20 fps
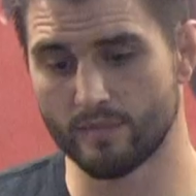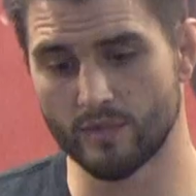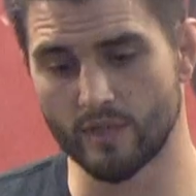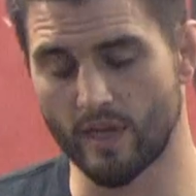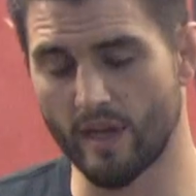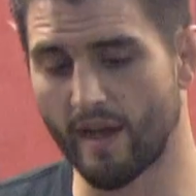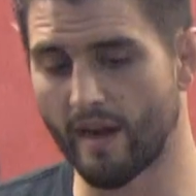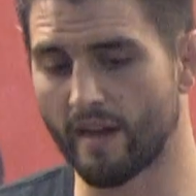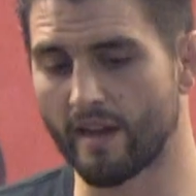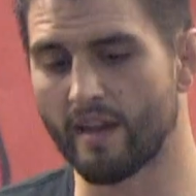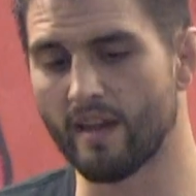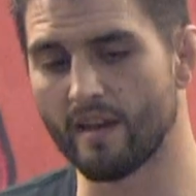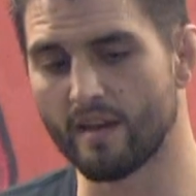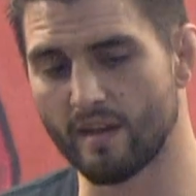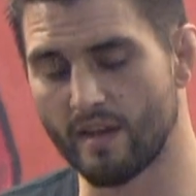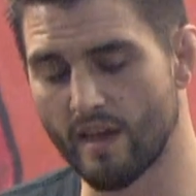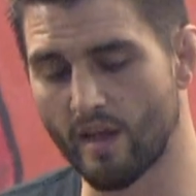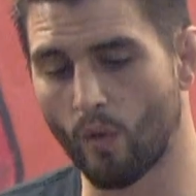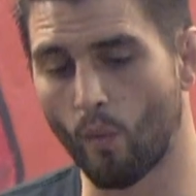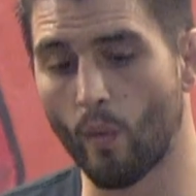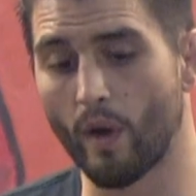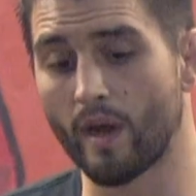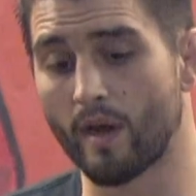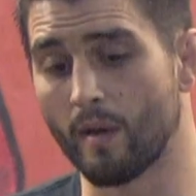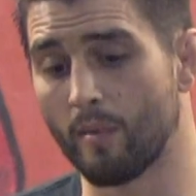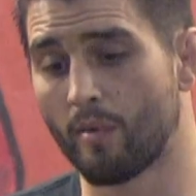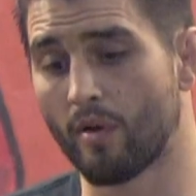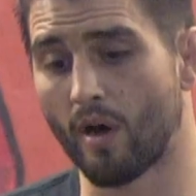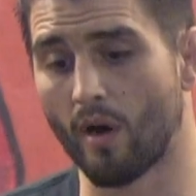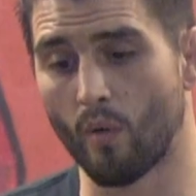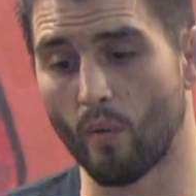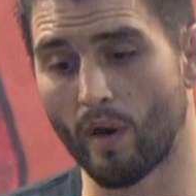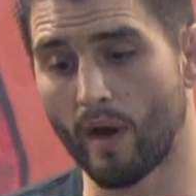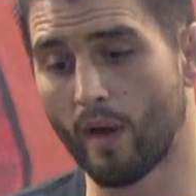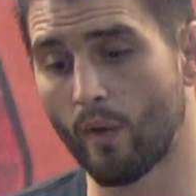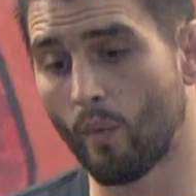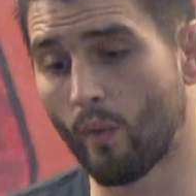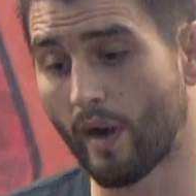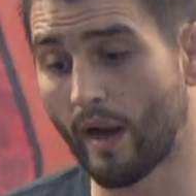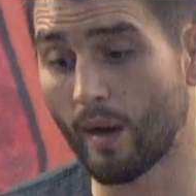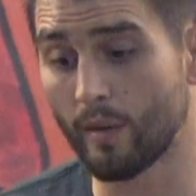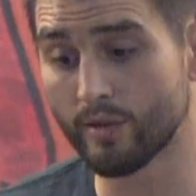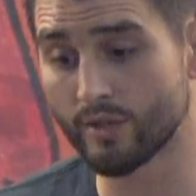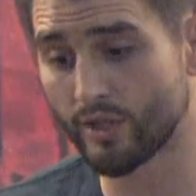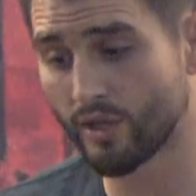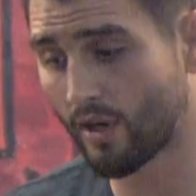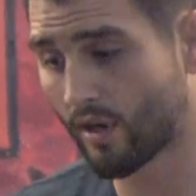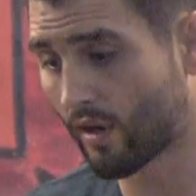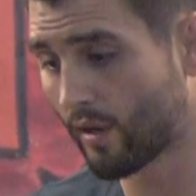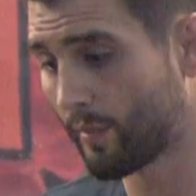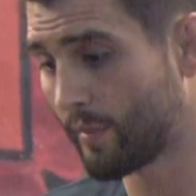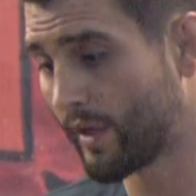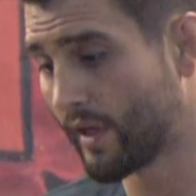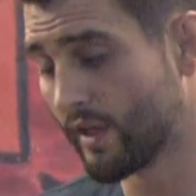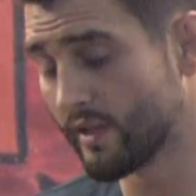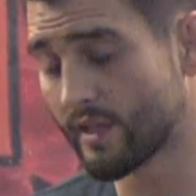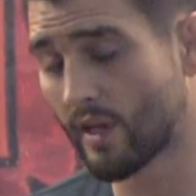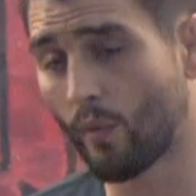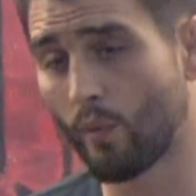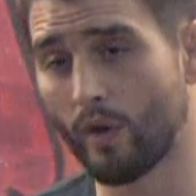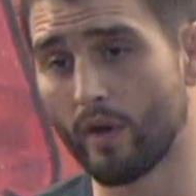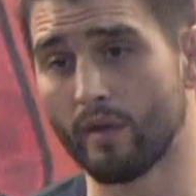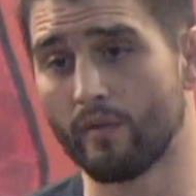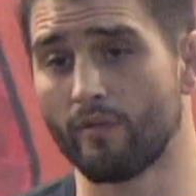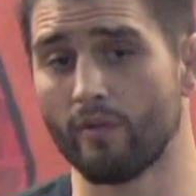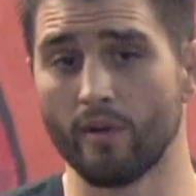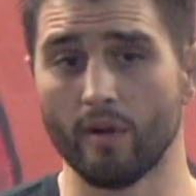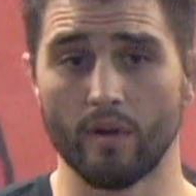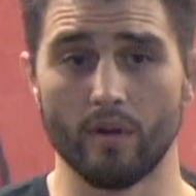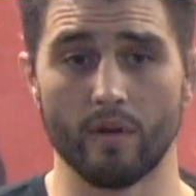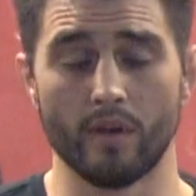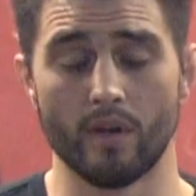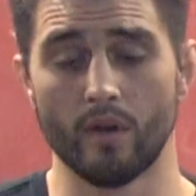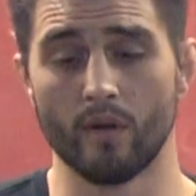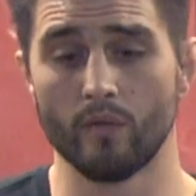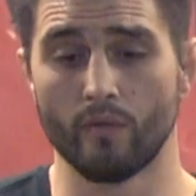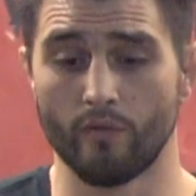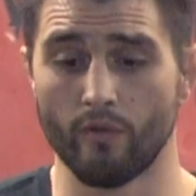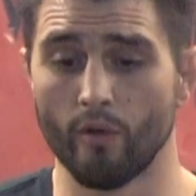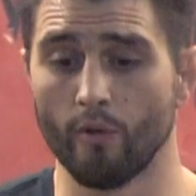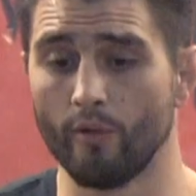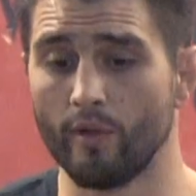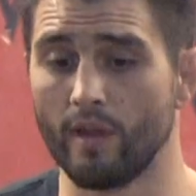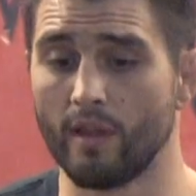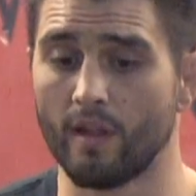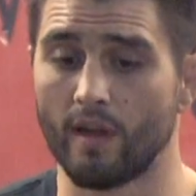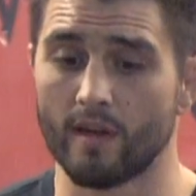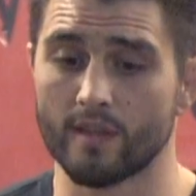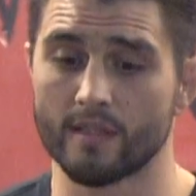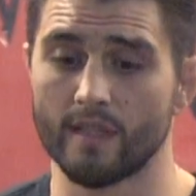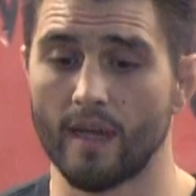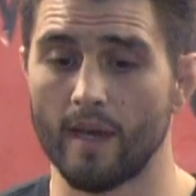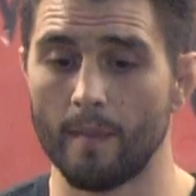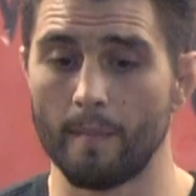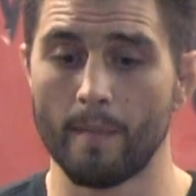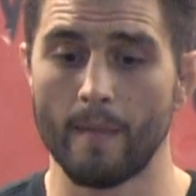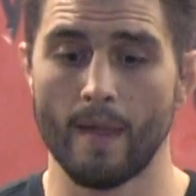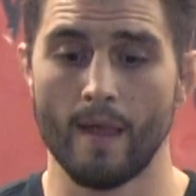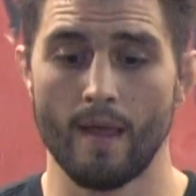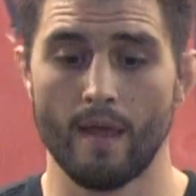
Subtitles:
kind of get a wake up call when I was younger, because I went for a really long time,